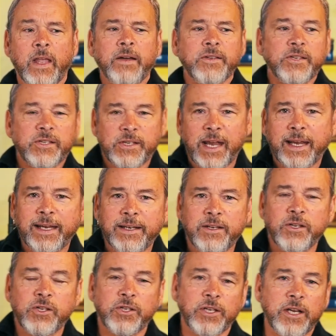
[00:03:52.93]

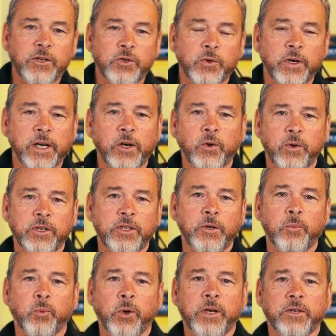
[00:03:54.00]
Second century
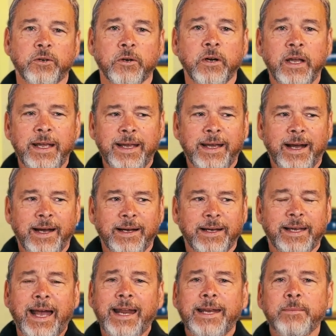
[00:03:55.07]
Christian preacher, a
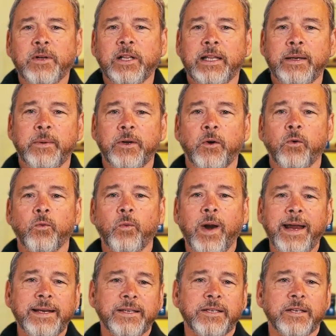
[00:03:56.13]
guy named Clement,
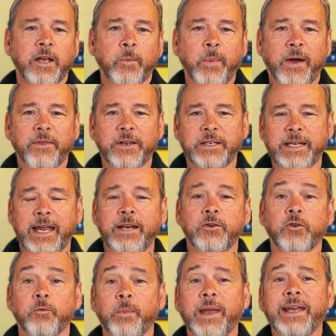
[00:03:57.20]
writes about the
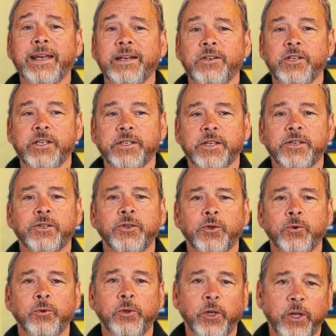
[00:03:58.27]
danger of making Jesus
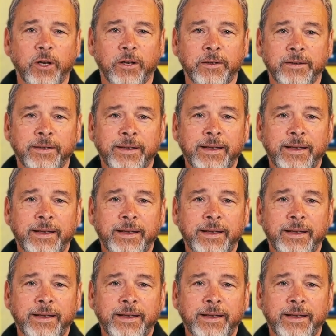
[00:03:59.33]
too little.